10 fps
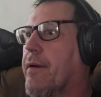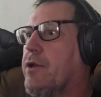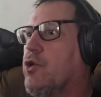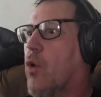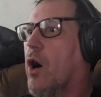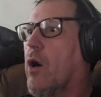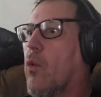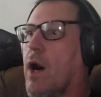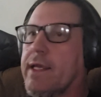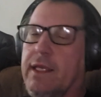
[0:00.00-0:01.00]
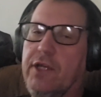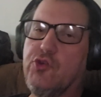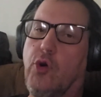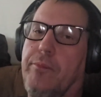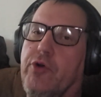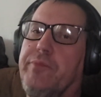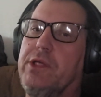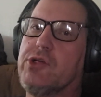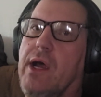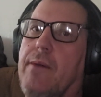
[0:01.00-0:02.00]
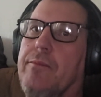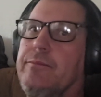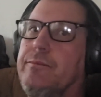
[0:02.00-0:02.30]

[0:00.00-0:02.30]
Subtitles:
you are walking into a booby trap,